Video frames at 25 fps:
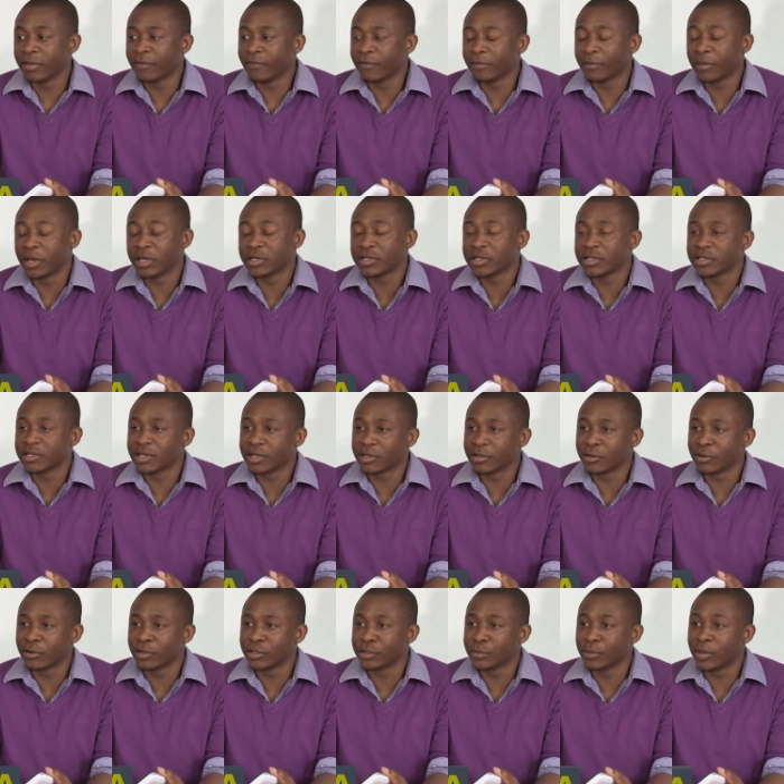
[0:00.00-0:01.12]
information
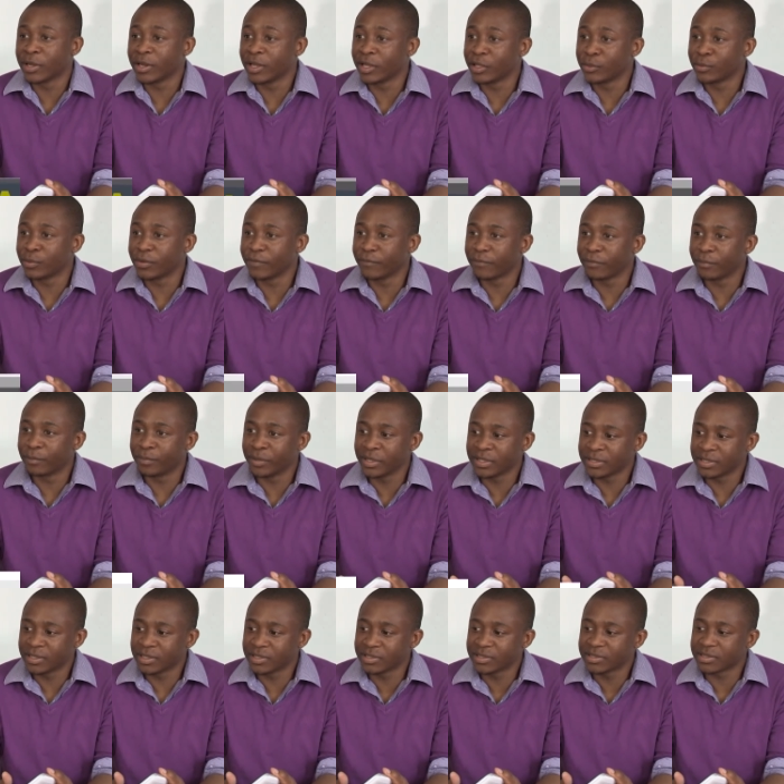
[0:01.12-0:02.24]
technology management for
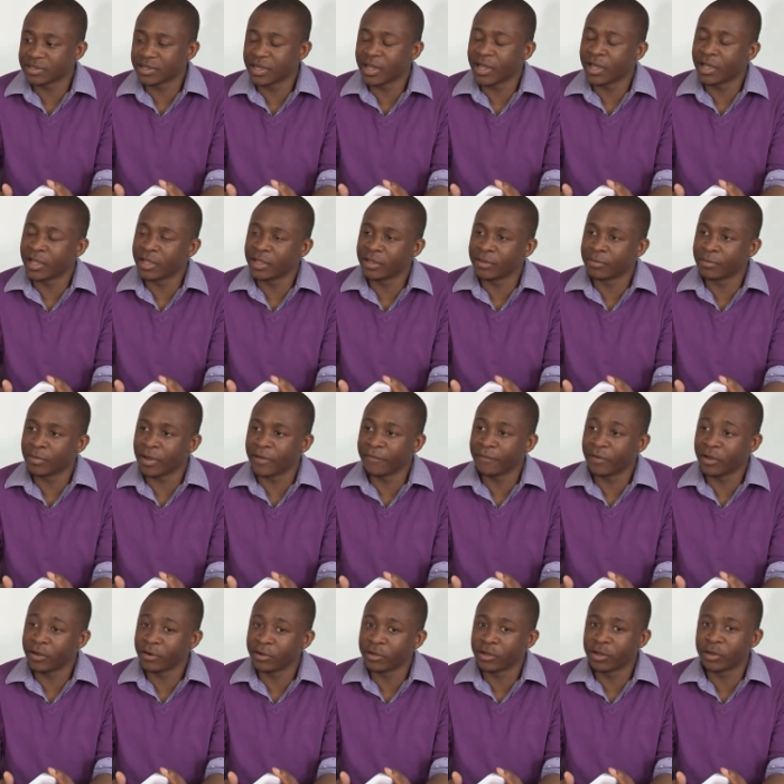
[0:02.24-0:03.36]
business and my
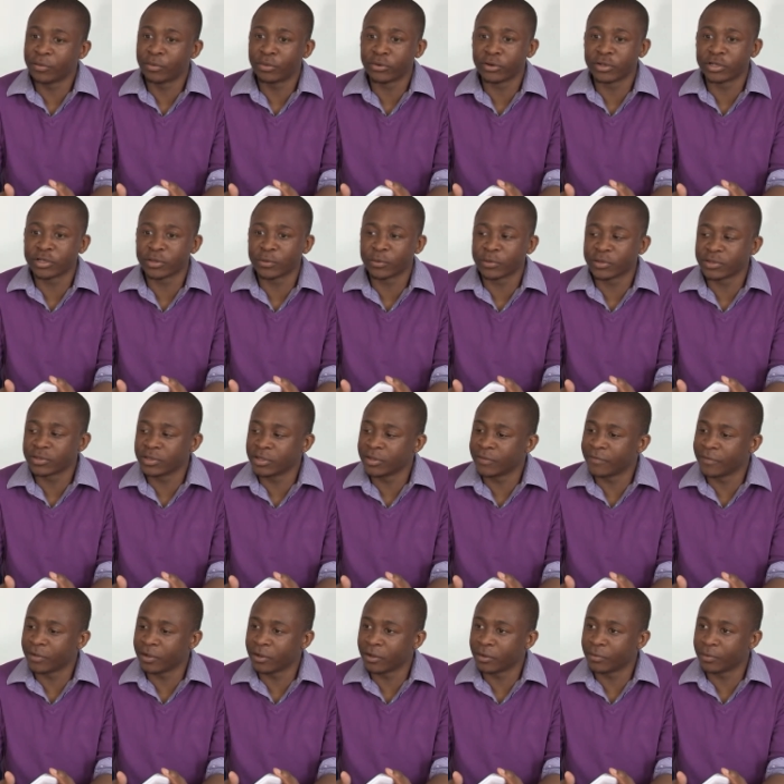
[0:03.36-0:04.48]
final year project was to
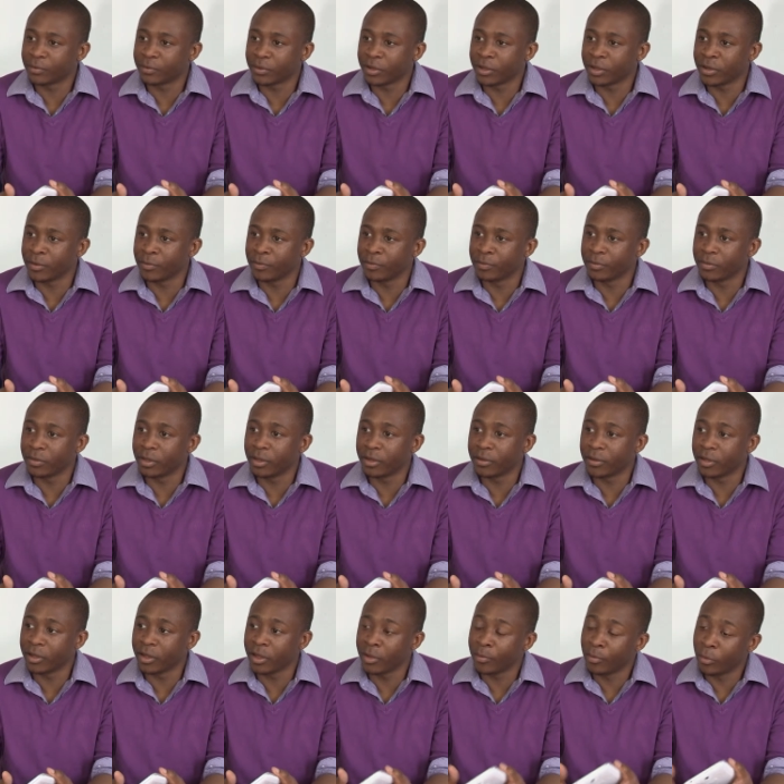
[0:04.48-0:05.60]
develop um,
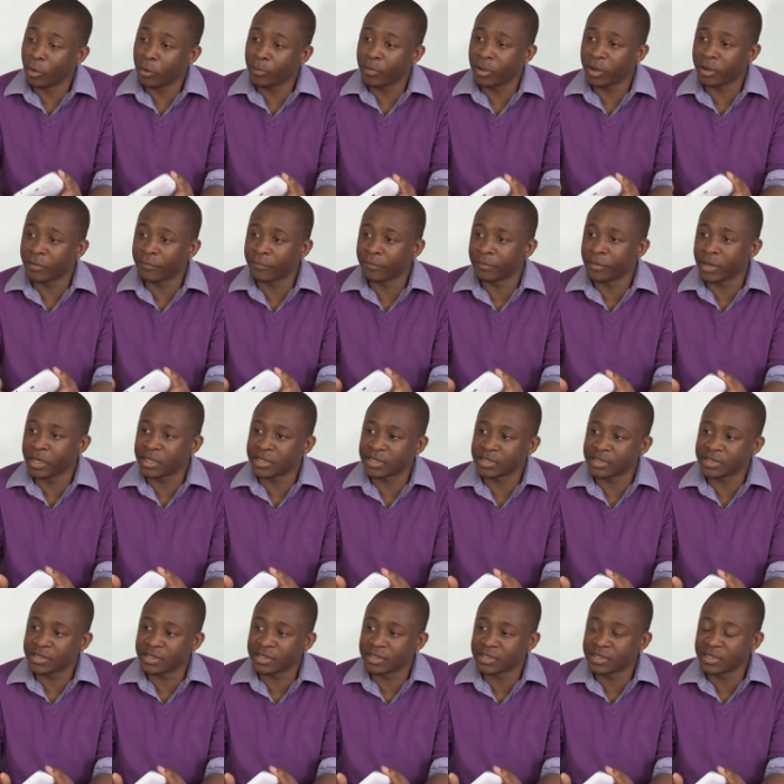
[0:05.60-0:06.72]
a mobile information
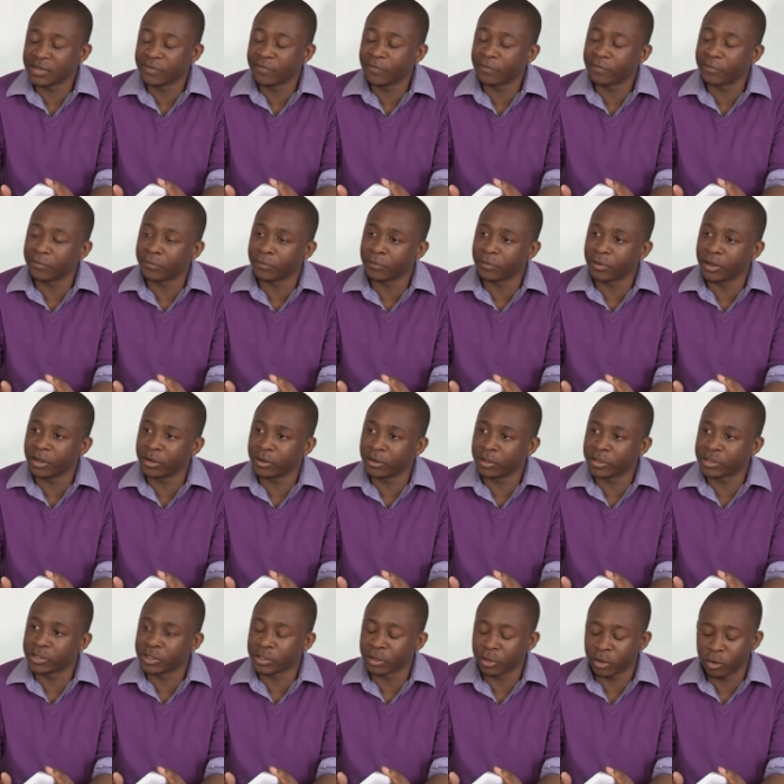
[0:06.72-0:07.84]
system for a
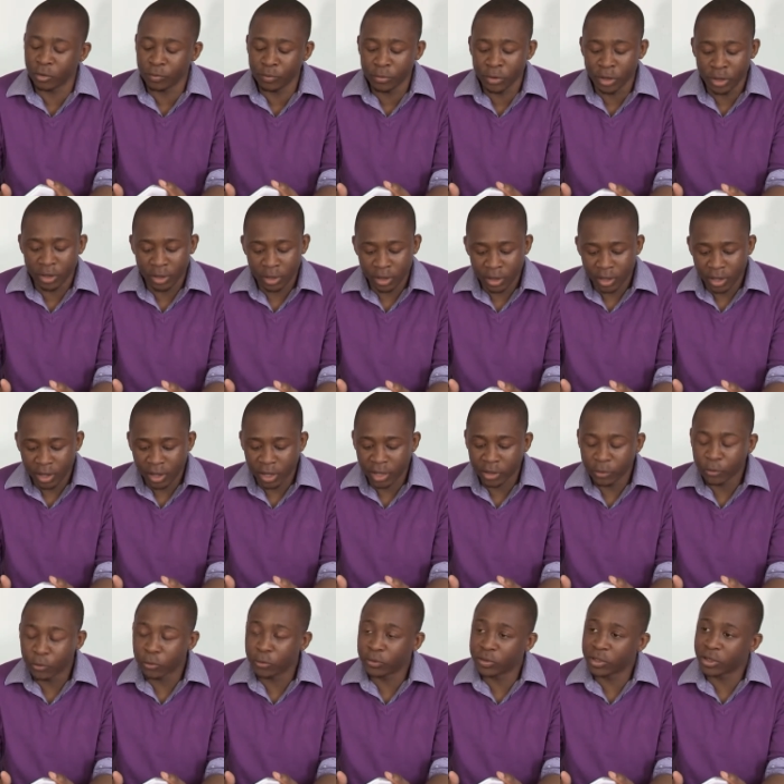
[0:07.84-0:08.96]
nursing home. I
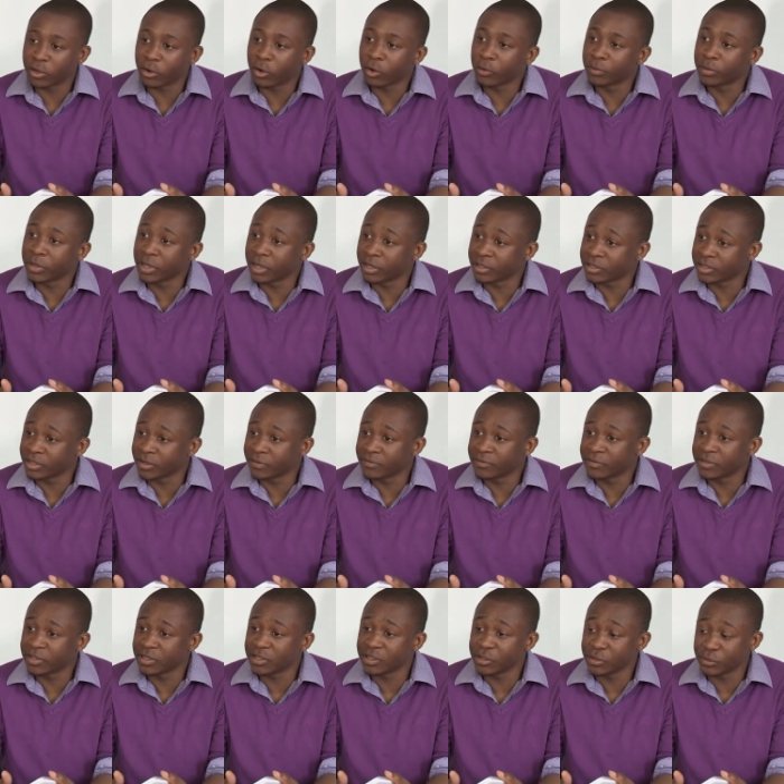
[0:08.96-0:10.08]
called it Home Care
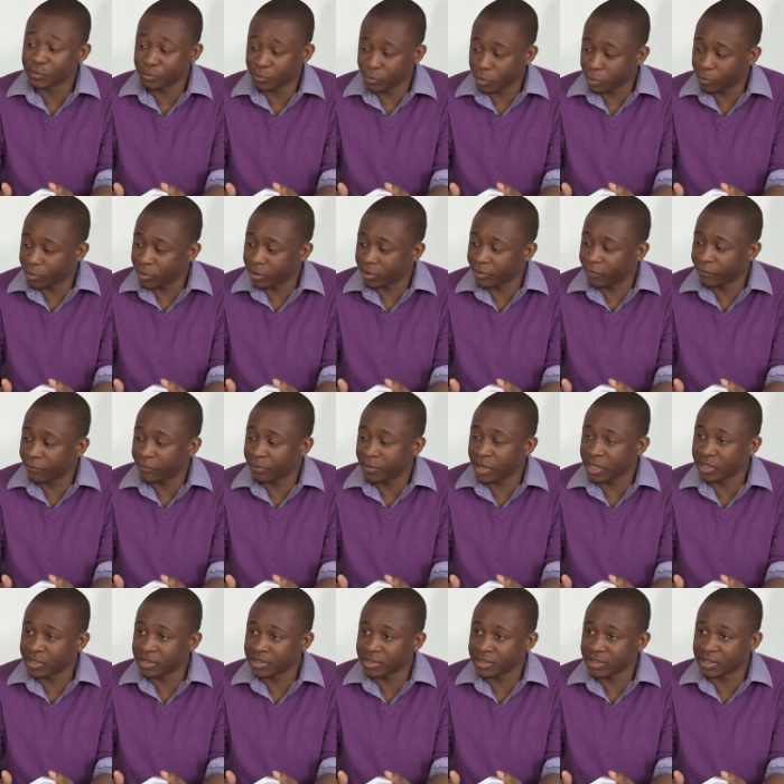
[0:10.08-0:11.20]
Services Mobile
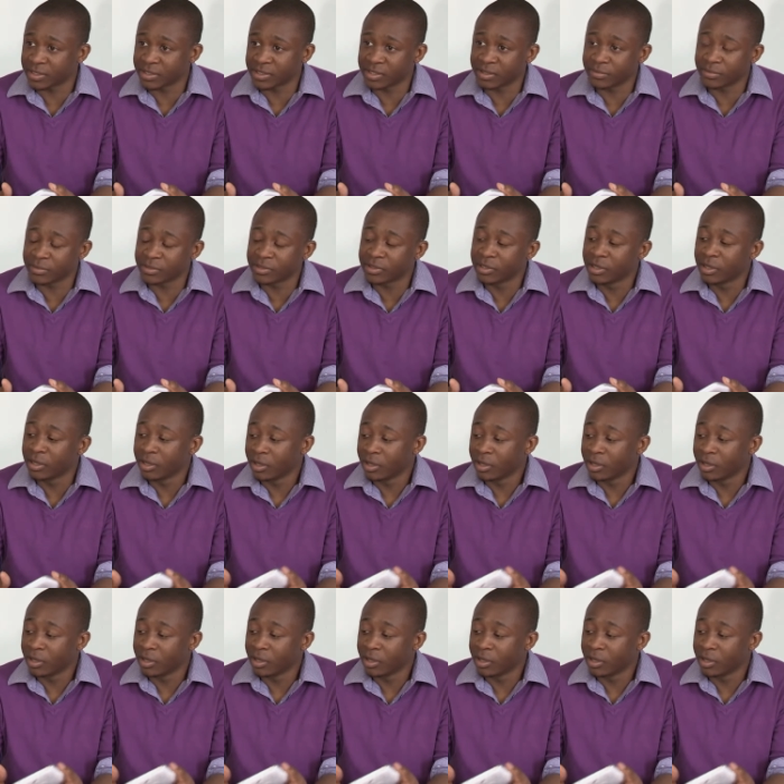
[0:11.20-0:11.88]
Information Systems.